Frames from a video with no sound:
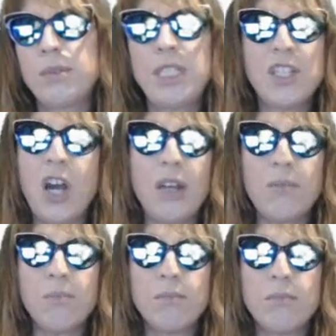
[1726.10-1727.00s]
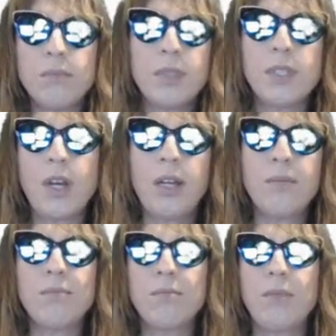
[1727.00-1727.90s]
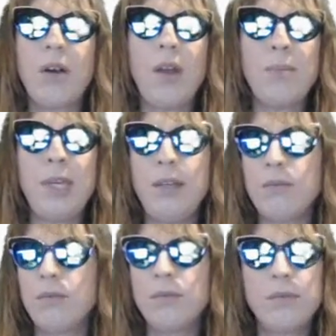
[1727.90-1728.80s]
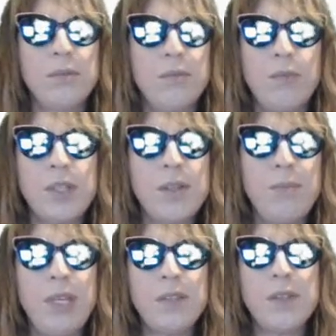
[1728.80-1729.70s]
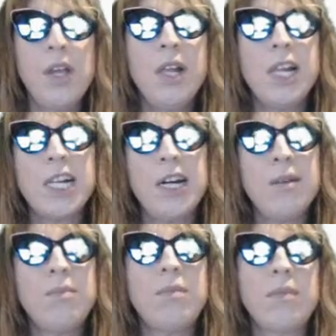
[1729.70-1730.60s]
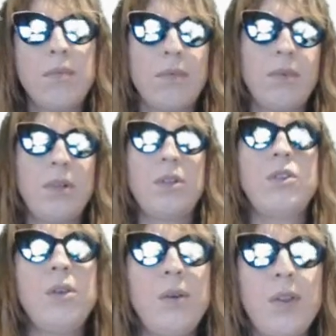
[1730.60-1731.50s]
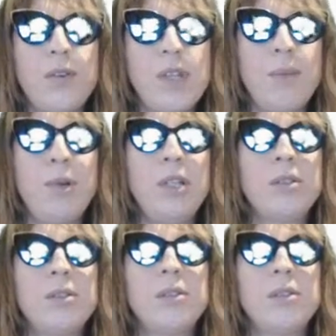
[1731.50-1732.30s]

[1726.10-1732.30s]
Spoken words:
It's gone. It's gone. RIP. Rest in peace. I'll show you another example.